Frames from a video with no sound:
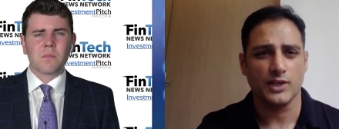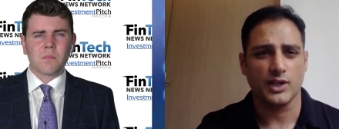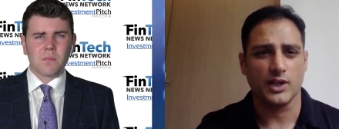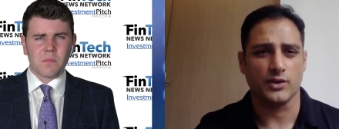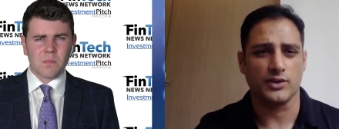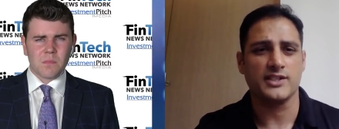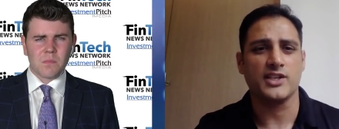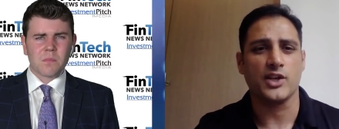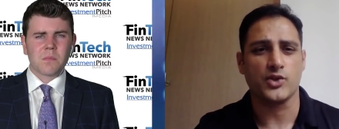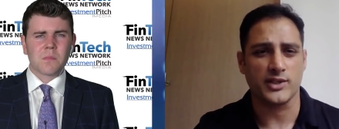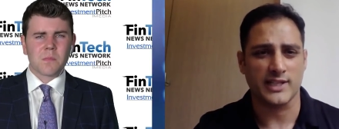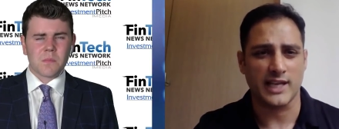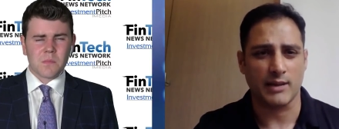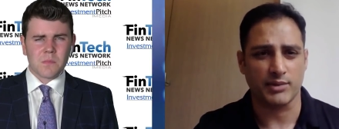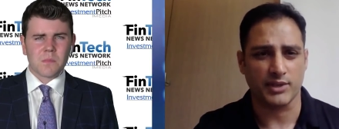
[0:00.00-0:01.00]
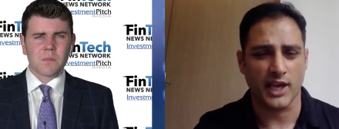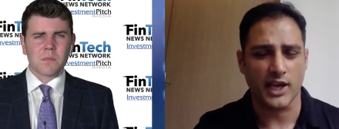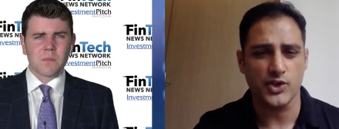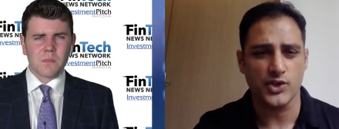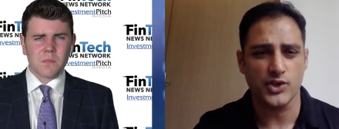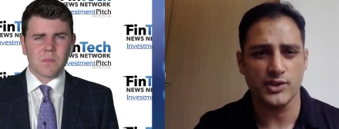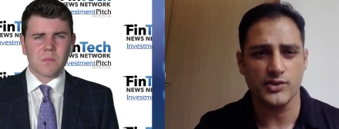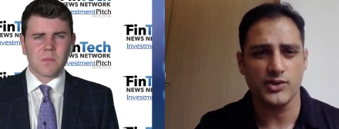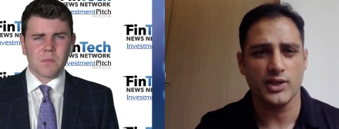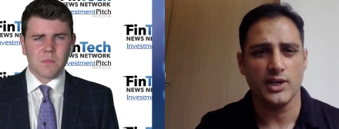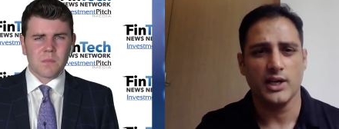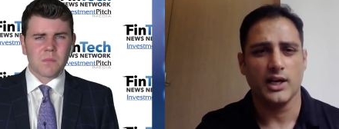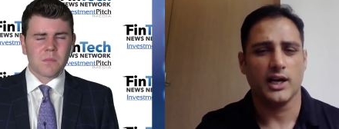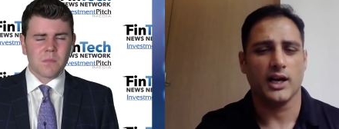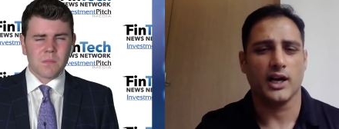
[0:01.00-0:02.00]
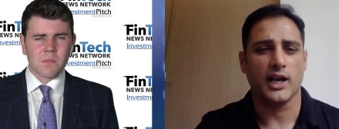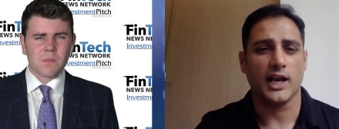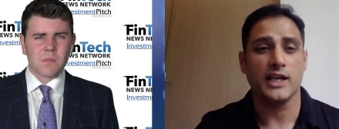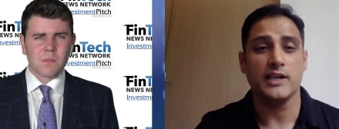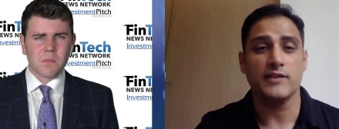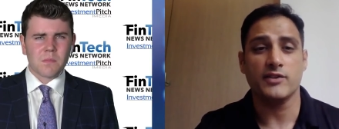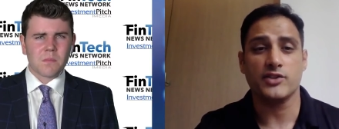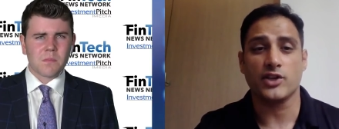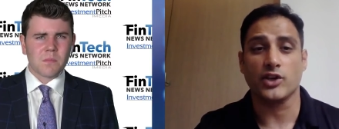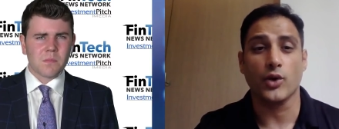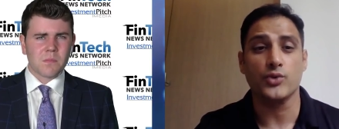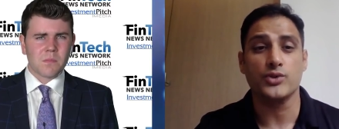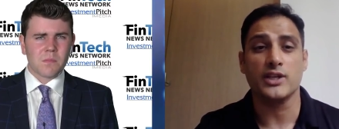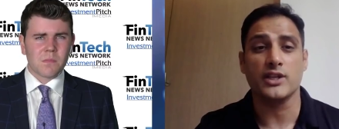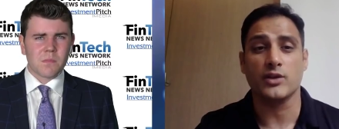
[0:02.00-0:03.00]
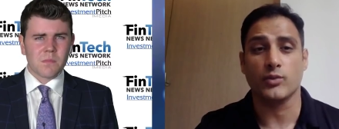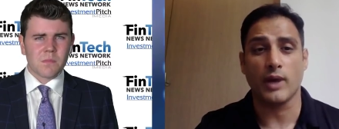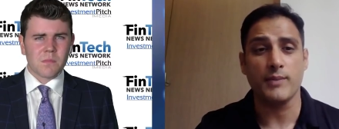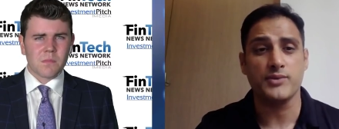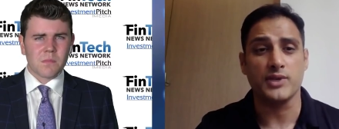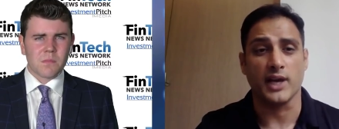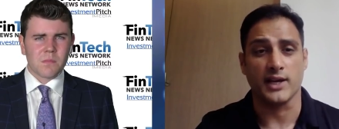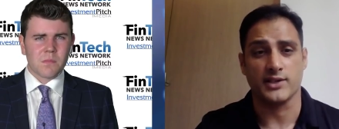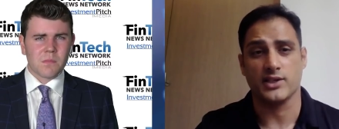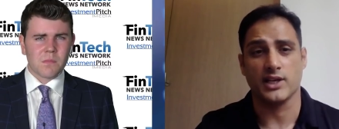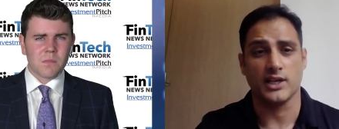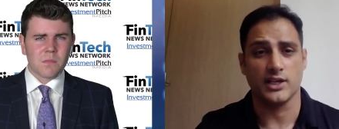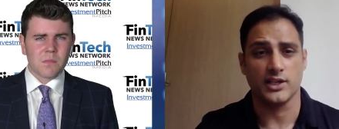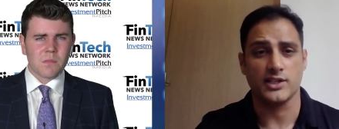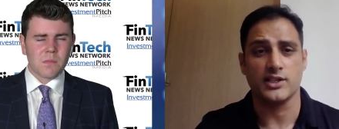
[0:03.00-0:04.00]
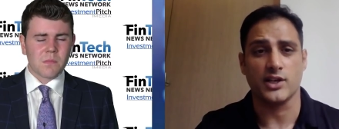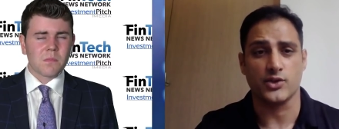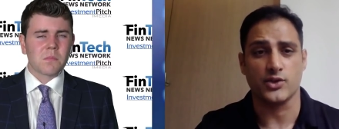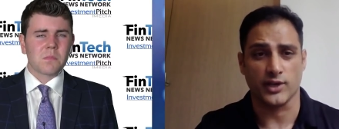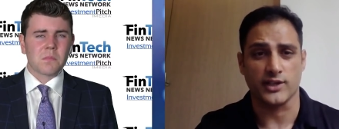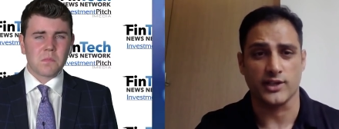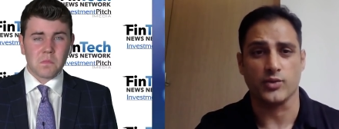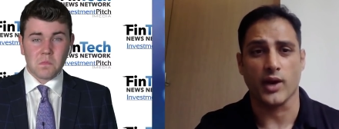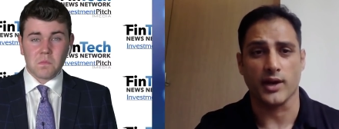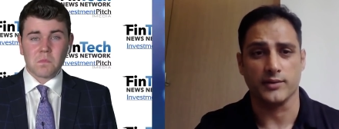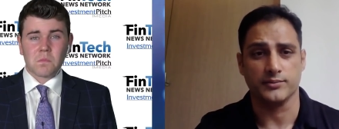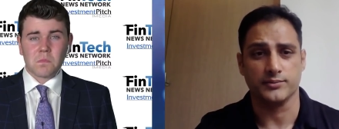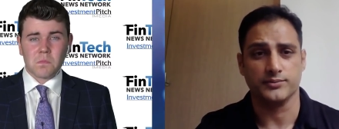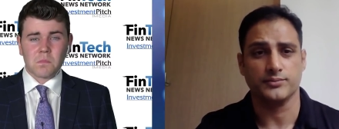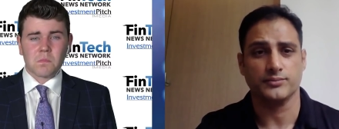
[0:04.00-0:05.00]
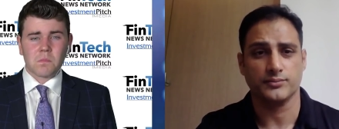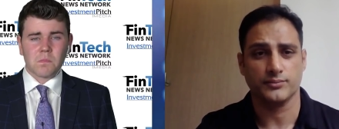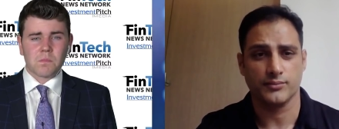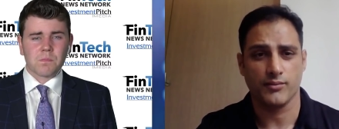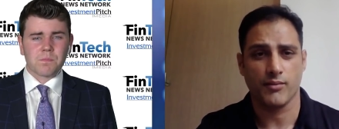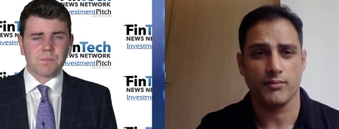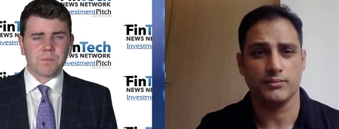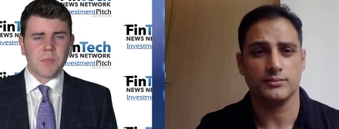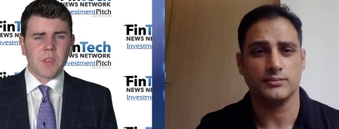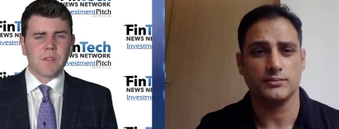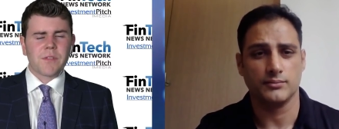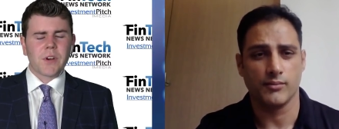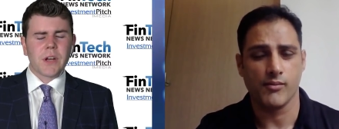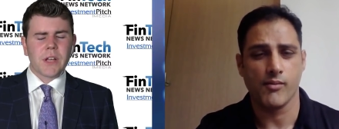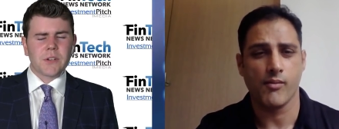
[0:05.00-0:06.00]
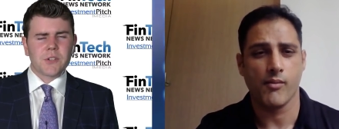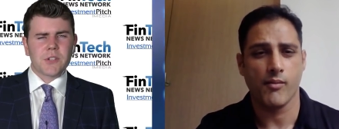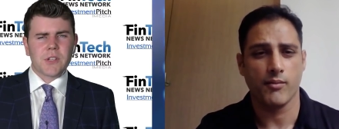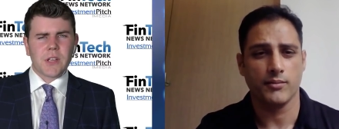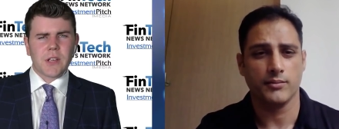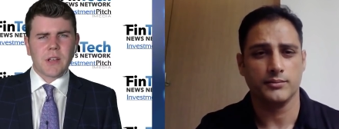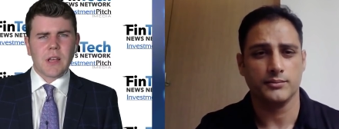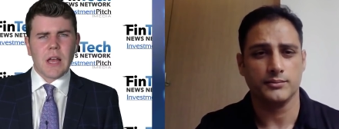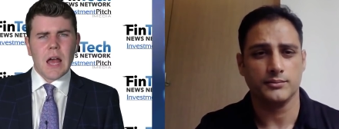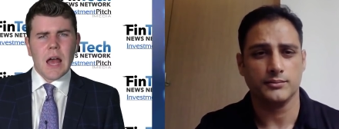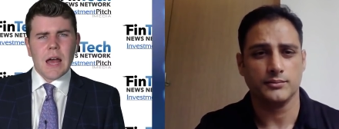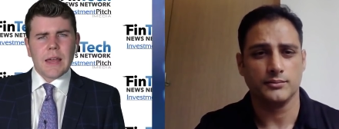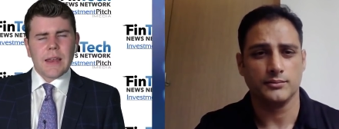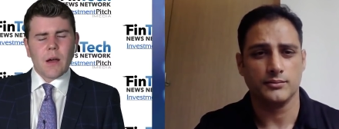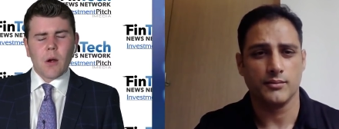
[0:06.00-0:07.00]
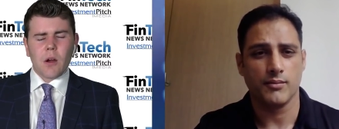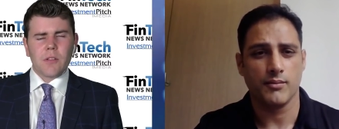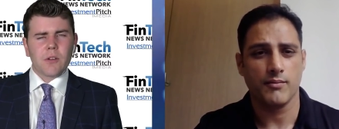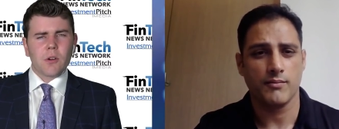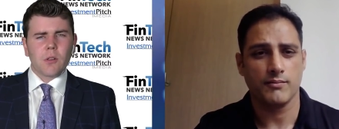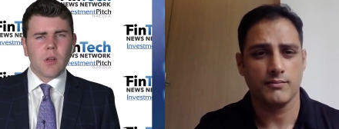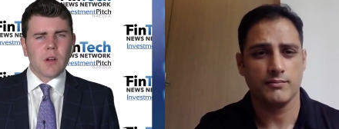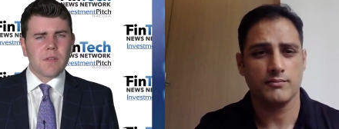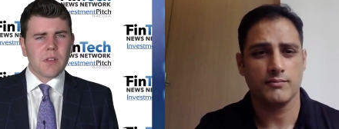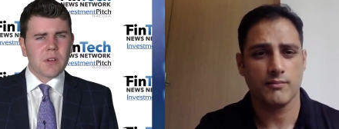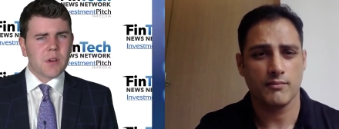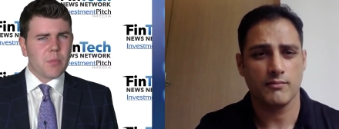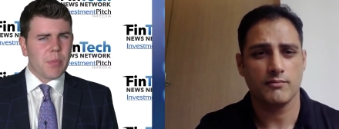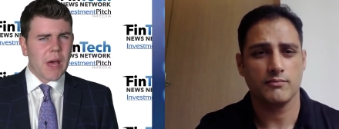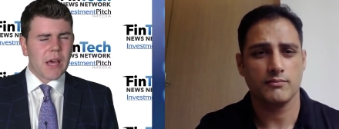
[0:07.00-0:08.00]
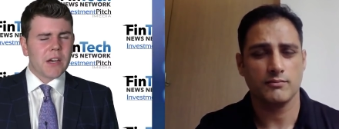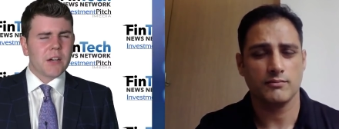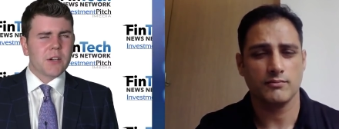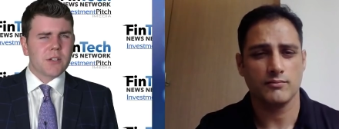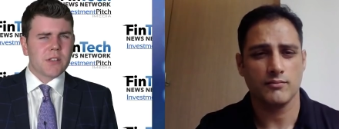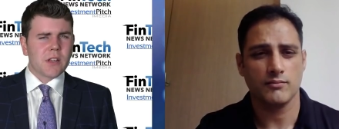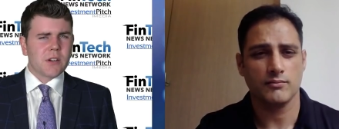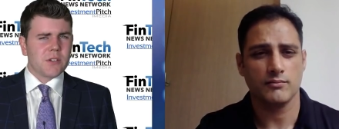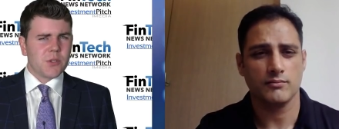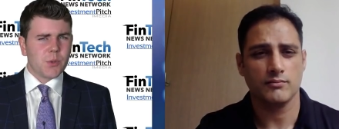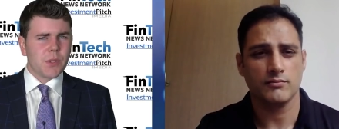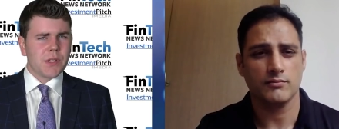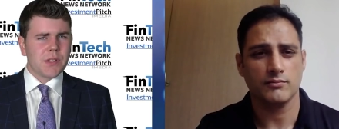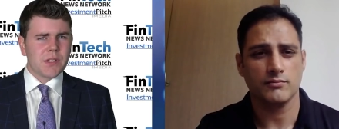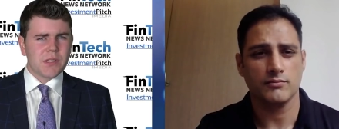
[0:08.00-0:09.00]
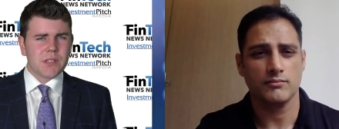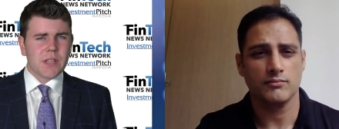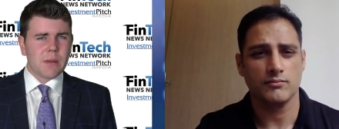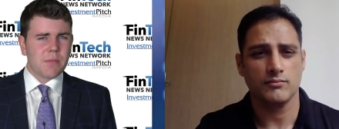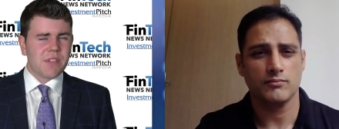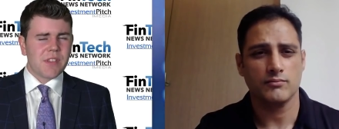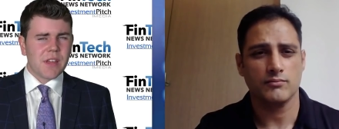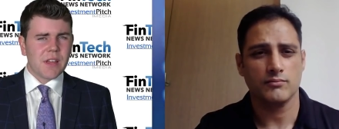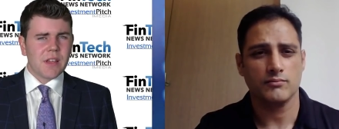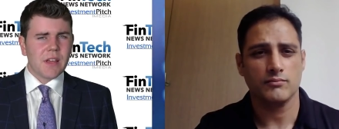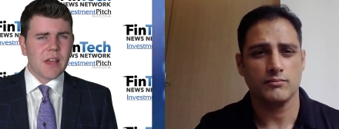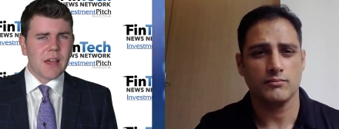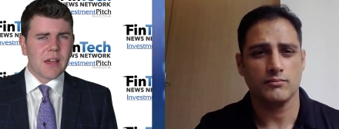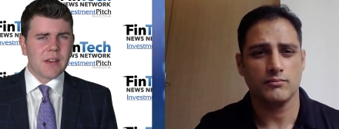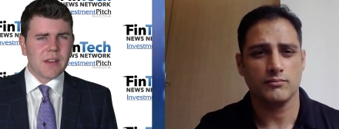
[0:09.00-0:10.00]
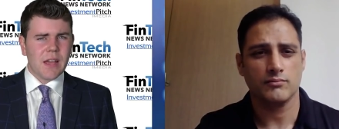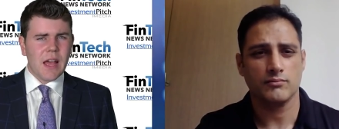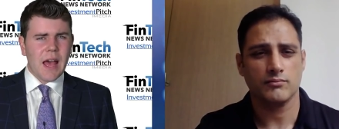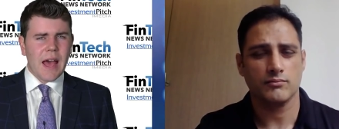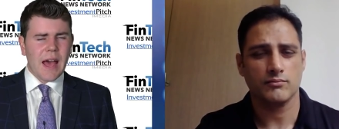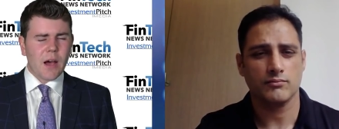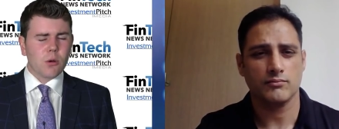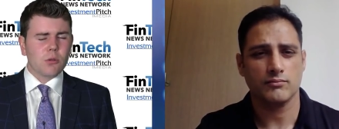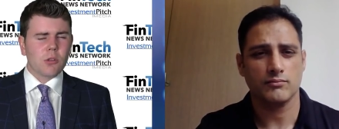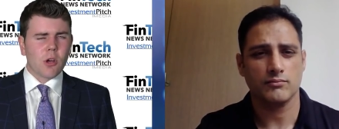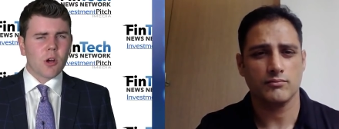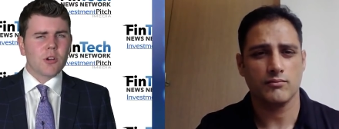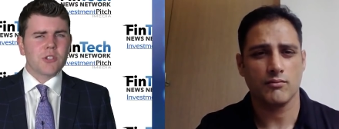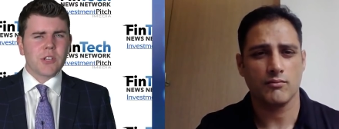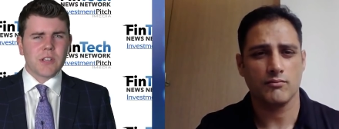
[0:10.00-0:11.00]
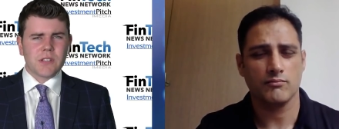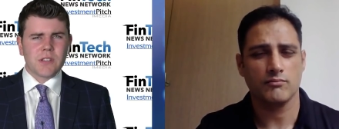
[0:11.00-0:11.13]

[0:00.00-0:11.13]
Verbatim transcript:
Speaker 1: or decentralized applications uh, and even start hosting their websites in a decentralized way.
Speaker 2: Hmm. Very interesting. Now, are there a lot of other competitors that are doing this same thing? And how large